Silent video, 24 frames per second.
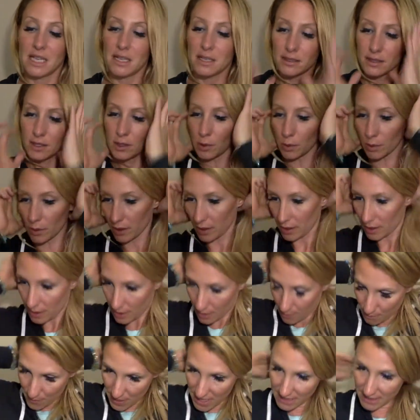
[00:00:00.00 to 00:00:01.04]
So
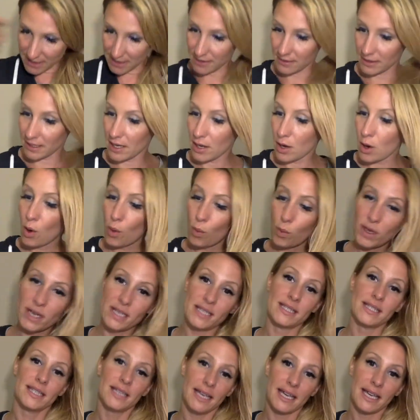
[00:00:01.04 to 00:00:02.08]
basically, what
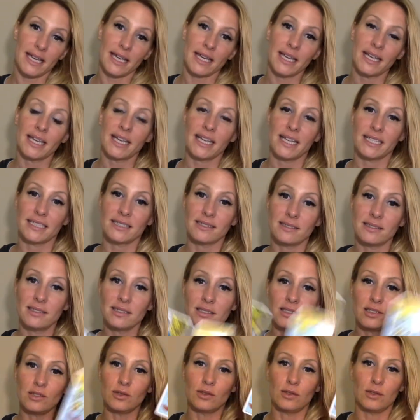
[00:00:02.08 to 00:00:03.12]
it's saying is until
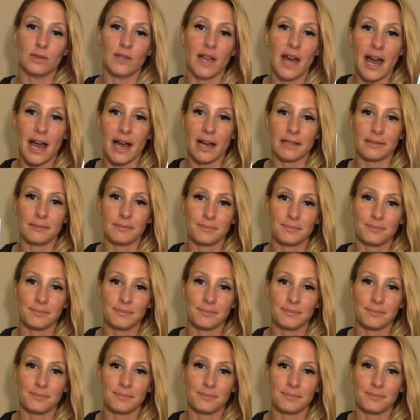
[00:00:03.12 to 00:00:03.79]
you do that,